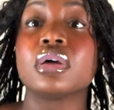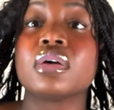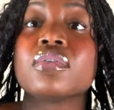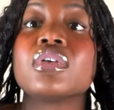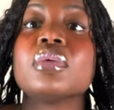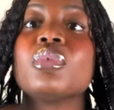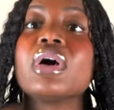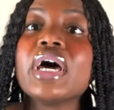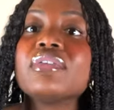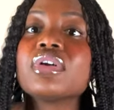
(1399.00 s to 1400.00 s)
from what
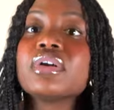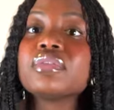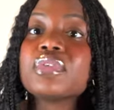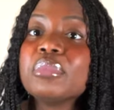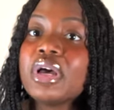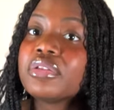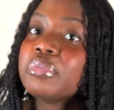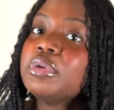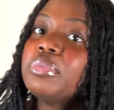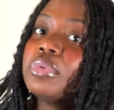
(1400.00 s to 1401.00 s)
I've heard from other
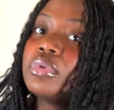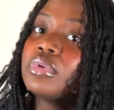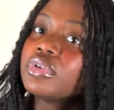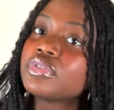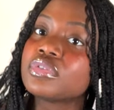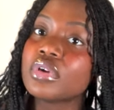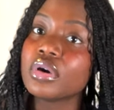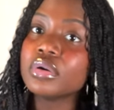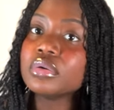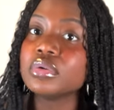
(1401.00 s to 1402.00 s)
people.
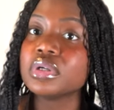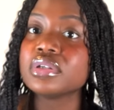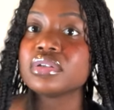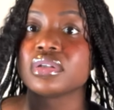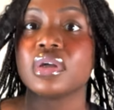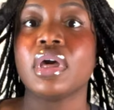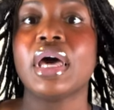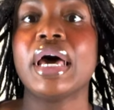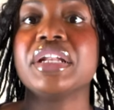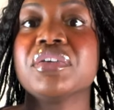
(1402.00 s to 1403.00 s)
So
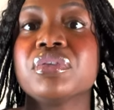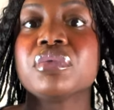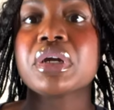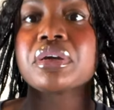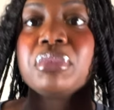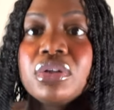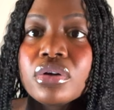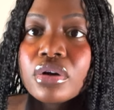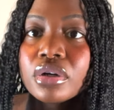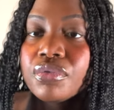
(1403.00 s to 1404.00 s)
I definitely recommend
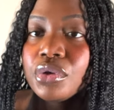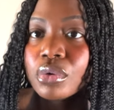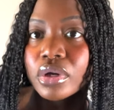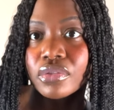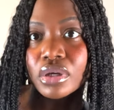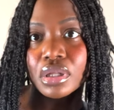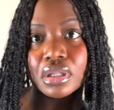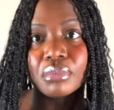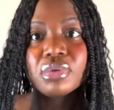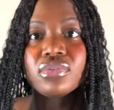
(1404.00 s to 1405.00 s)
her if you are in the
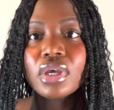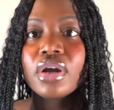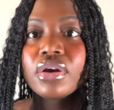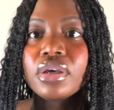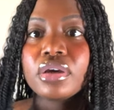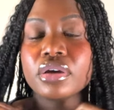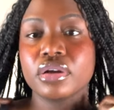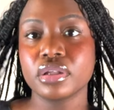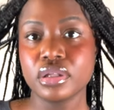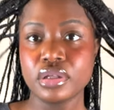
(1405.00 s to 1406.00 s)
Columbus area.
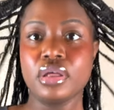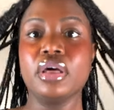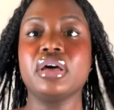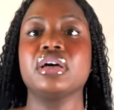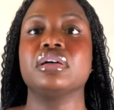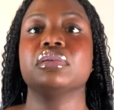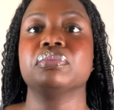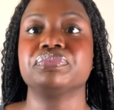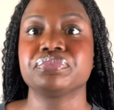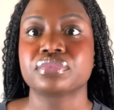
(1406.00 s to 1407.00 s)

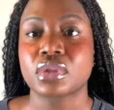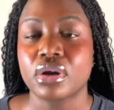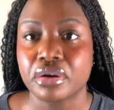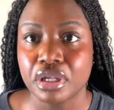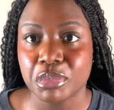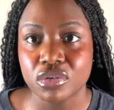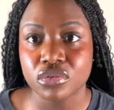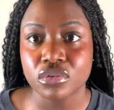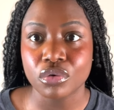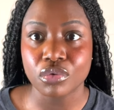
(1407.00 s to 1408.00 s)
Um, her name is
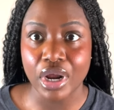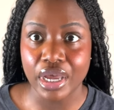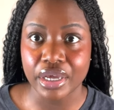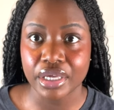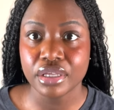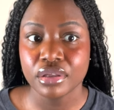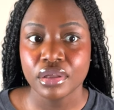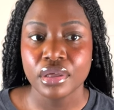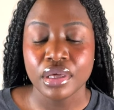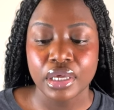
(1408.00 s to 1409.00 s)
Sarai
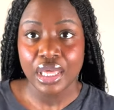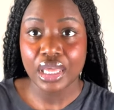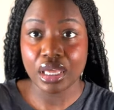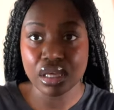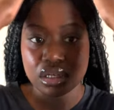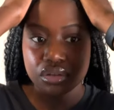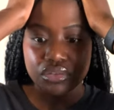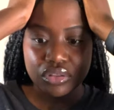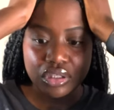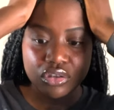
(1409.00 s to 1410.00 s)
and
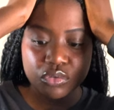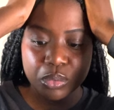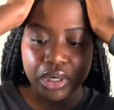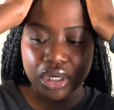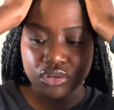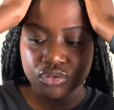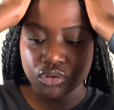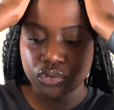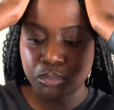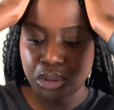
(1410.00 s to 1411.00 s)
these were extra
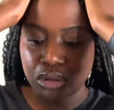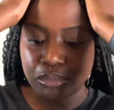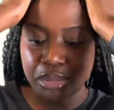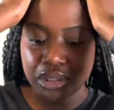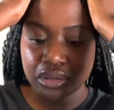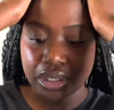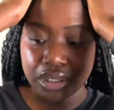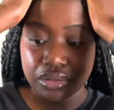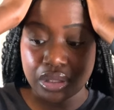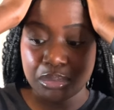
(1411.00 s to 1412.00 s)
small butt
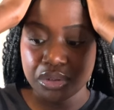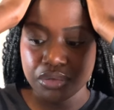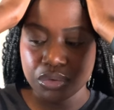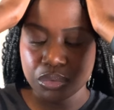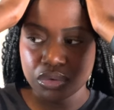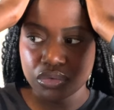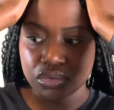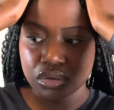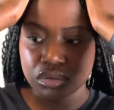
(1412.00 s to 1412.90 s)
length. I believe it was